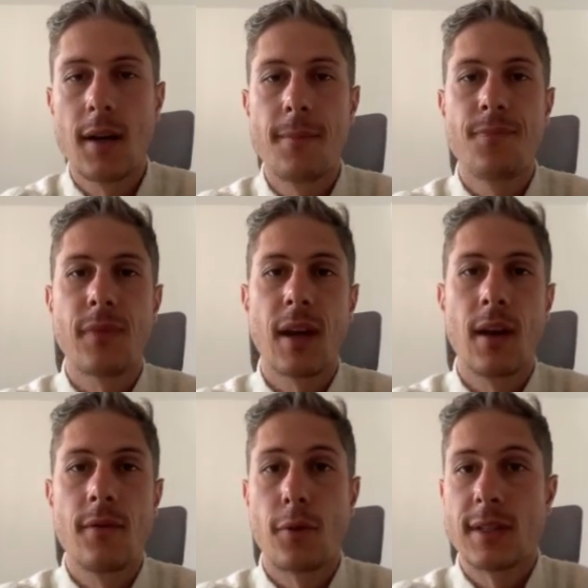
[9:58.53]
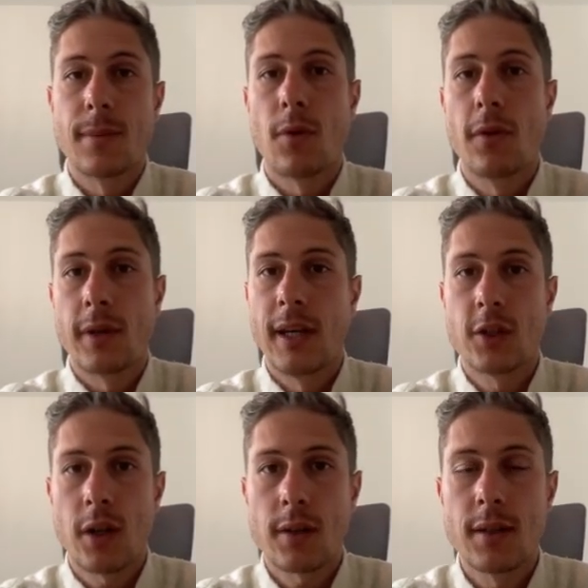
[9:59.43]
um, uh, for example, the king
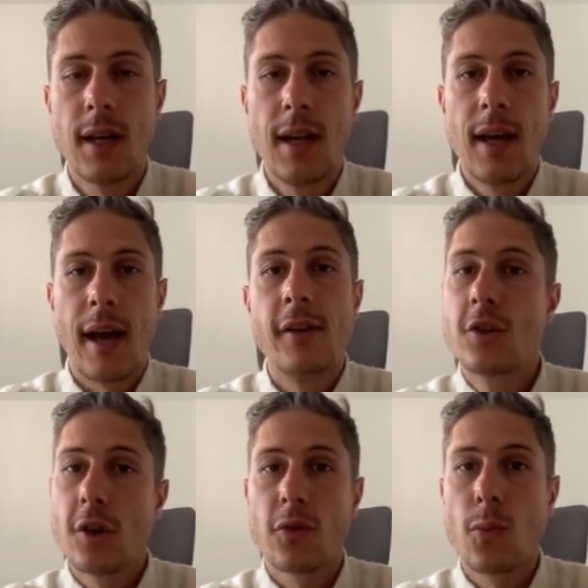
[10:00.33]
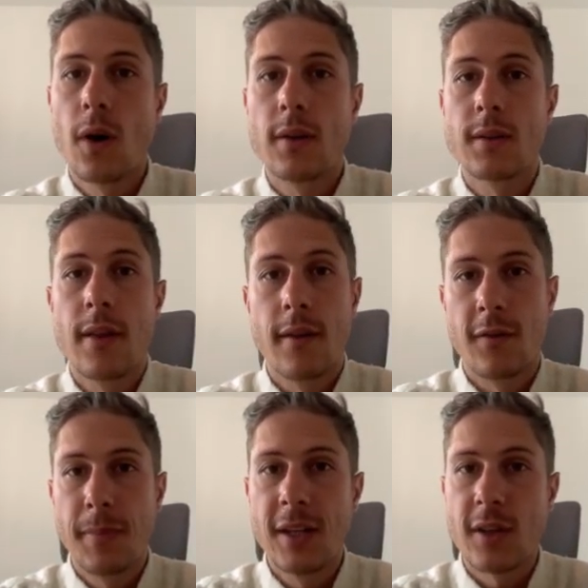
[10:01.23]
shot, and you just want the
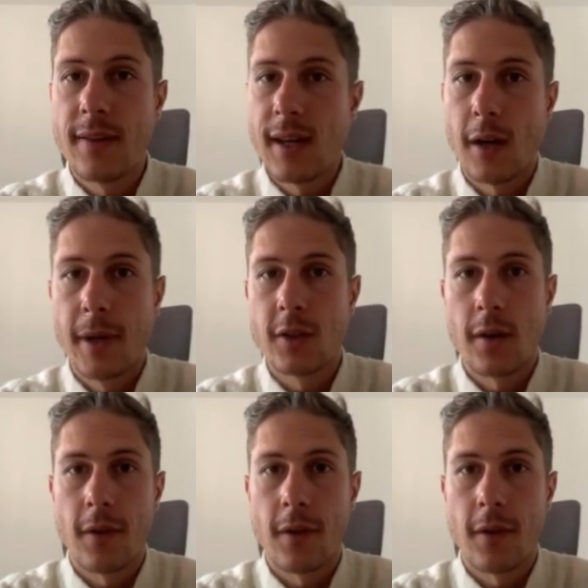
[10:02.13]
speech and the animation